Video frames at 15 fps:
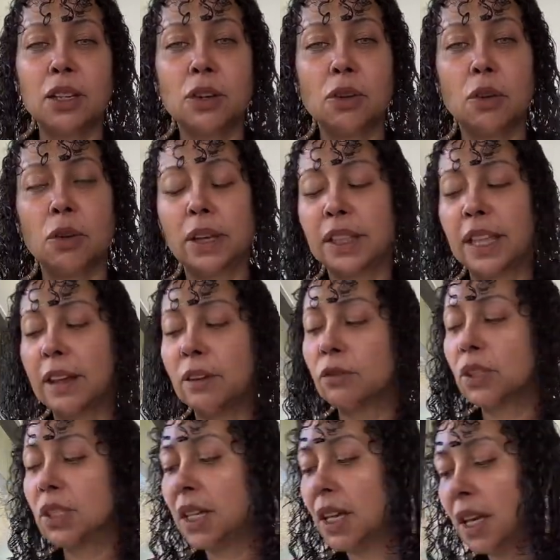you know, they
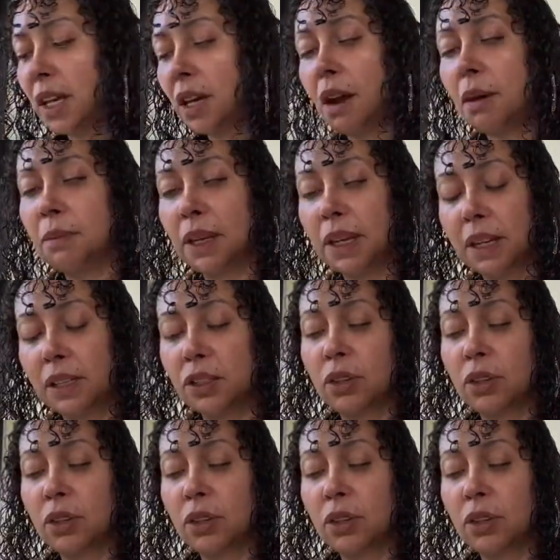don't see it coming.